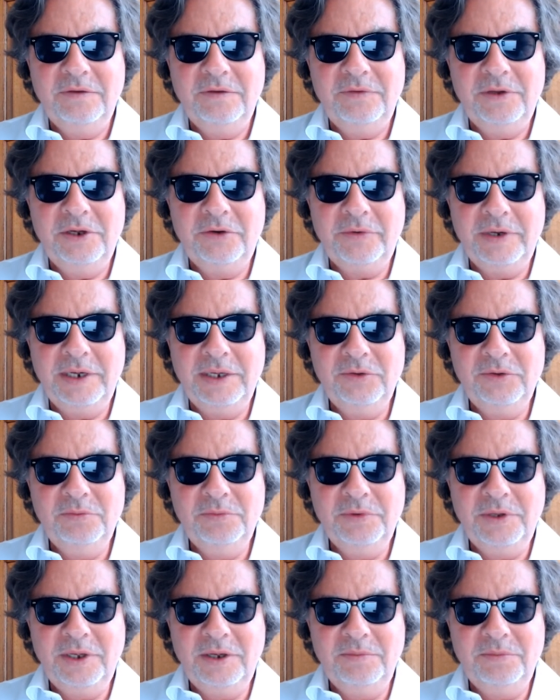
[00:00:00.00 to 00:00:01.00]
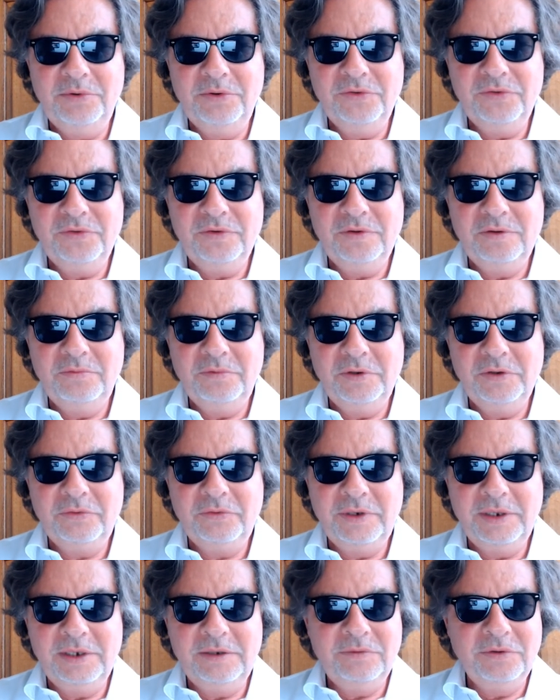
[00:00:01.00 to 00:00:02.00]
via random numbers with
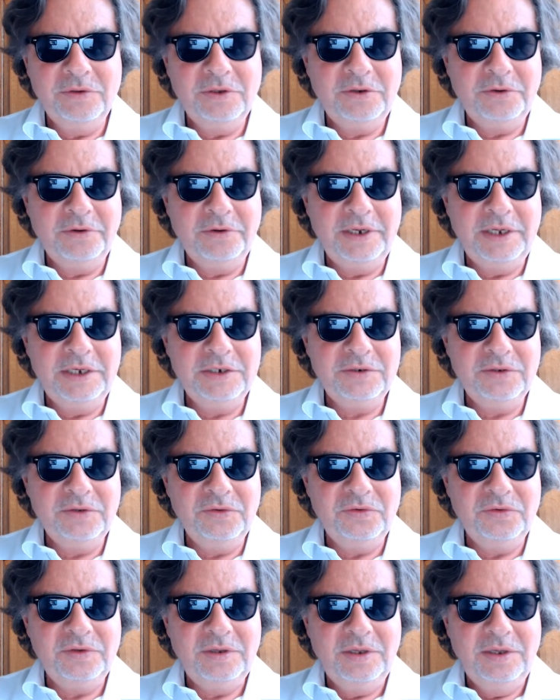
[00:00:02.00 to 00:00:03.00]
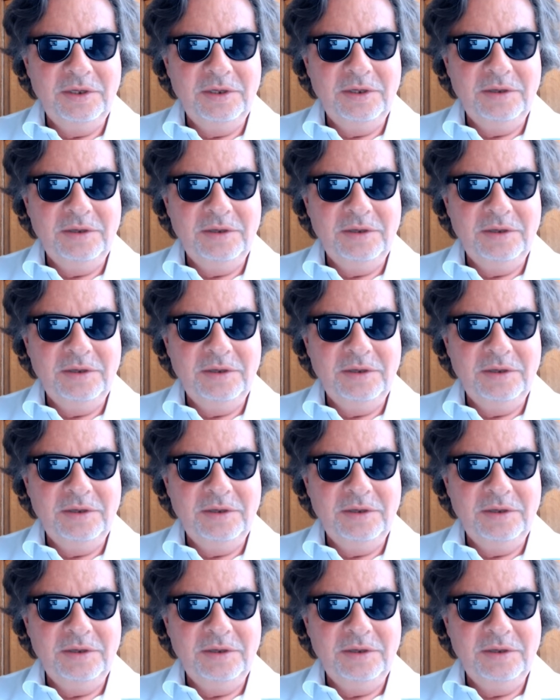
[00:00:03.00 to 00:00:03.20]
relevant correlations